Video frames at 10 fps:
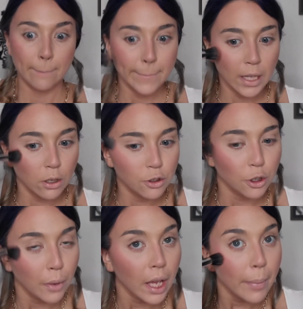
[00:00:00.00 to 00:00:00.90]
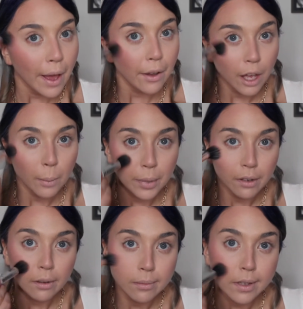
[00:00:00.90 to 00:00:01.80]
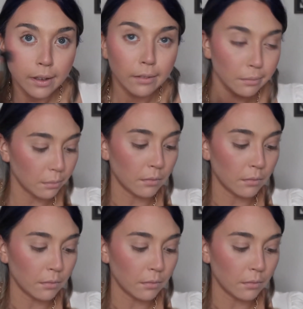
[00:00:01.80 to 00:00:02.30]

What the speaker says: build your way back up, you know what I'm saying?